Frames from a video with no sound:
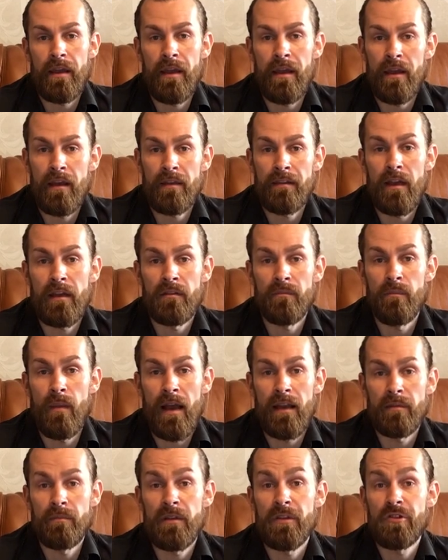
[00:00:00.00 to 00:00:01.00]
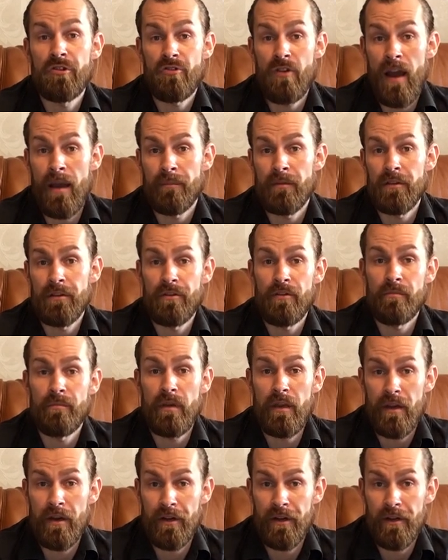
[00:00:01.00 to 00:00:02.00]
hair that might be trapped in your
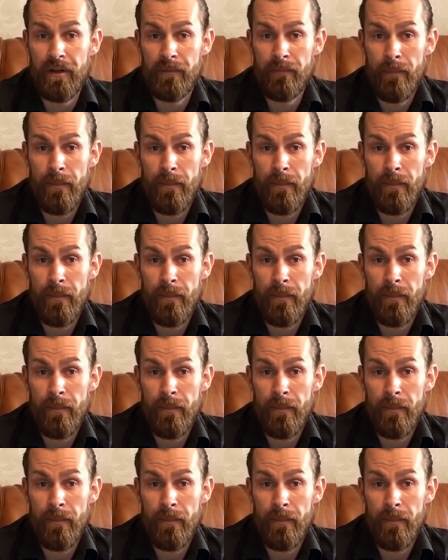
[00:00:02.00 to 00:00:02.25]
beard.